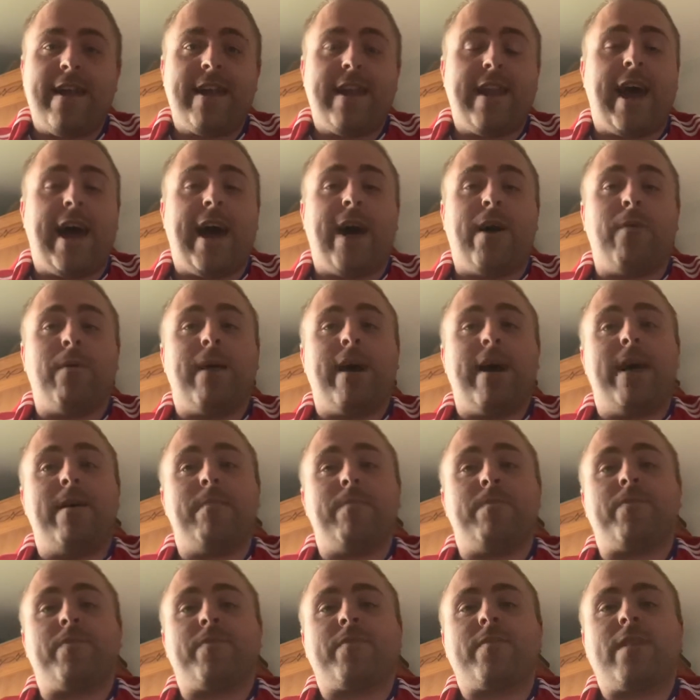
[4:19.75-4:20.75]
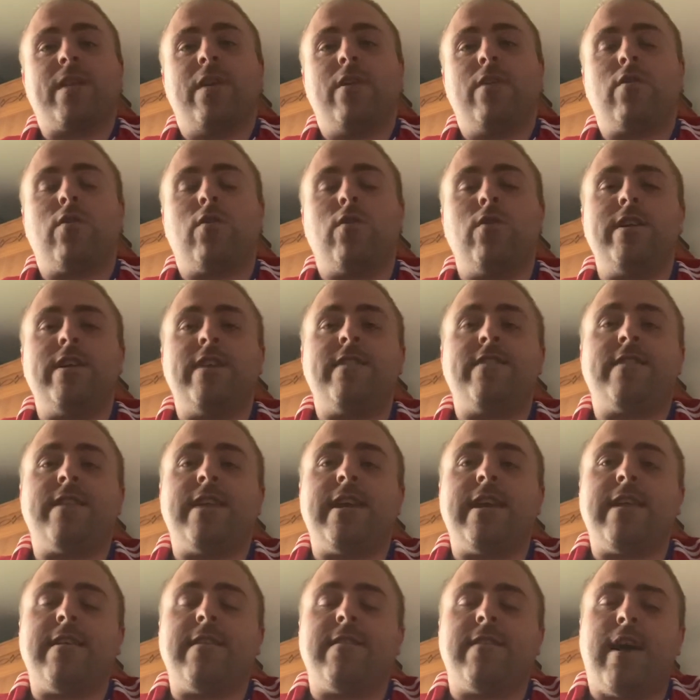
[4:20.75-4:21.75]
Now, going into
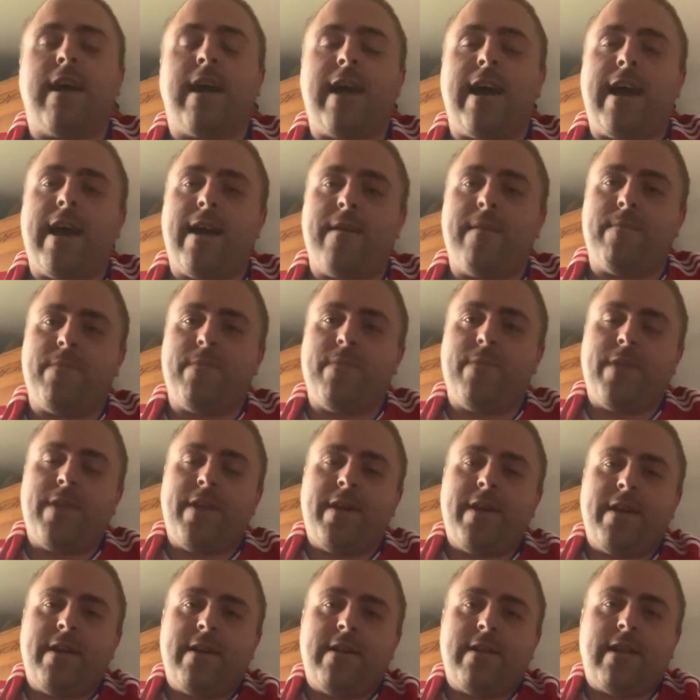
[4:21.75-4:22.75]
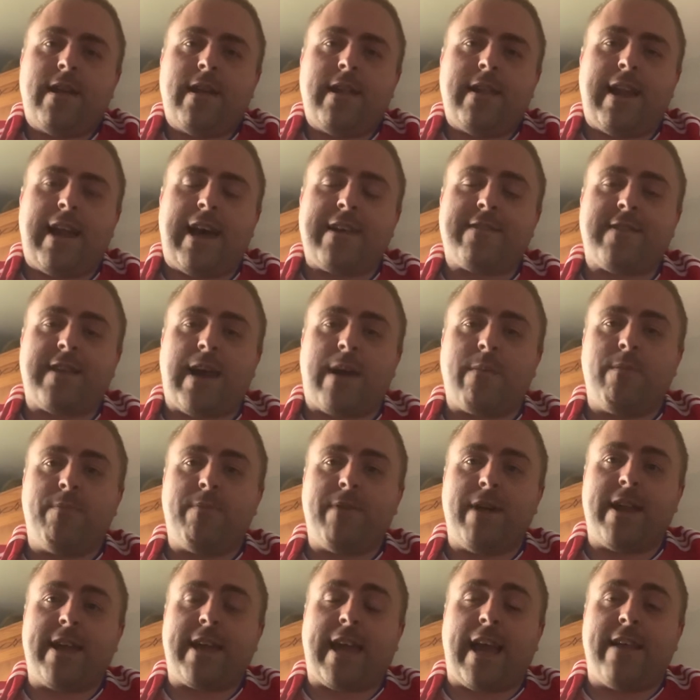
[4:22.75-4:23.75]
the last time we
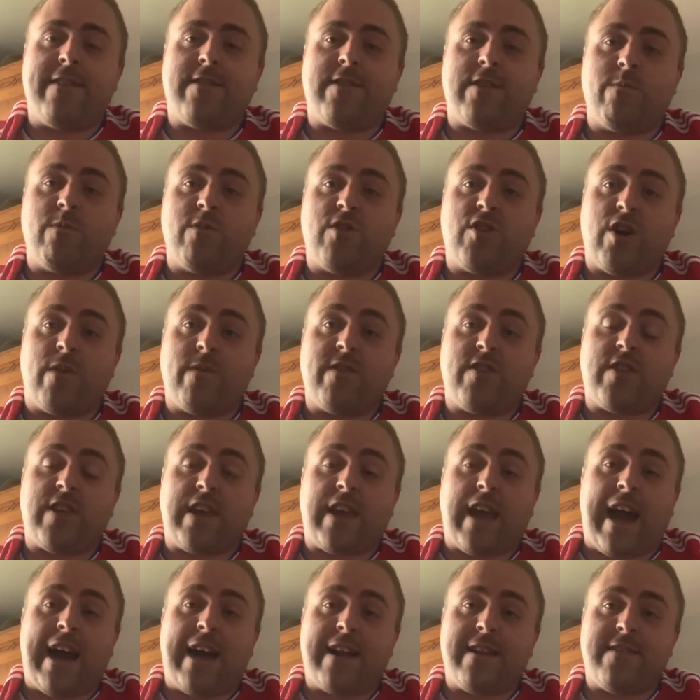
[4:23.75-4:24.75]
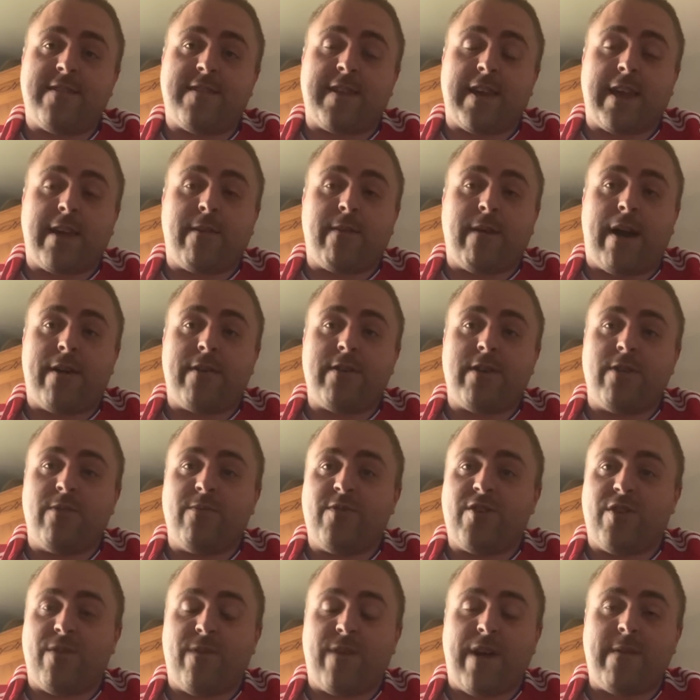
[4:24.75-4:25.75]
played against them was obviously at the City Ground, and it
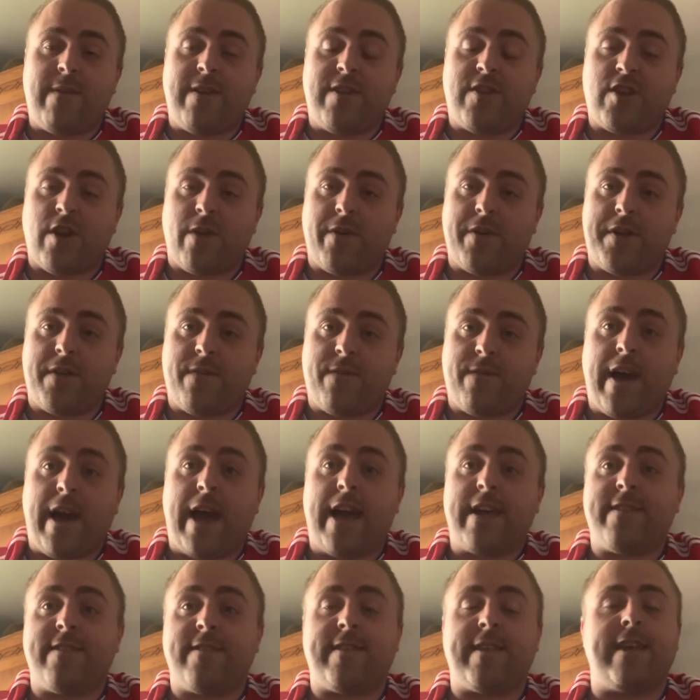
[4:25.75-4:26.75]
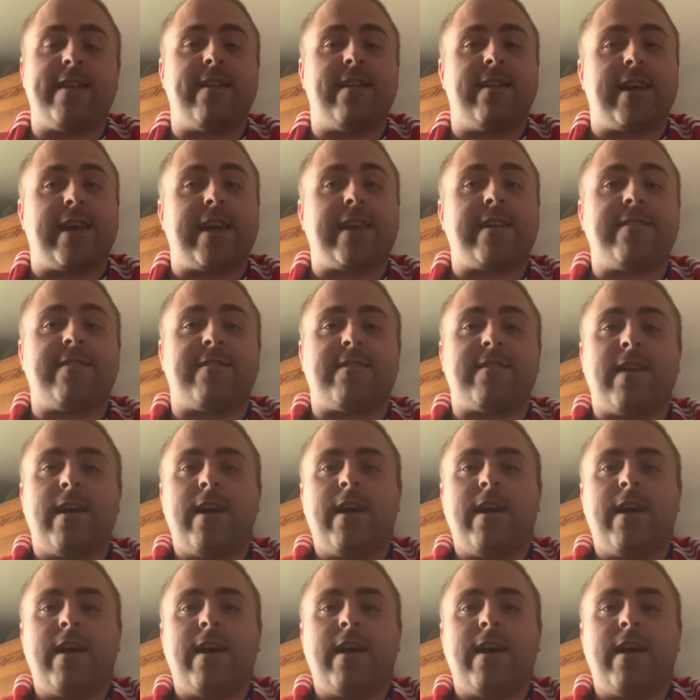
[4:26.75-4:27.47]
was a very torrid affair, to say the least.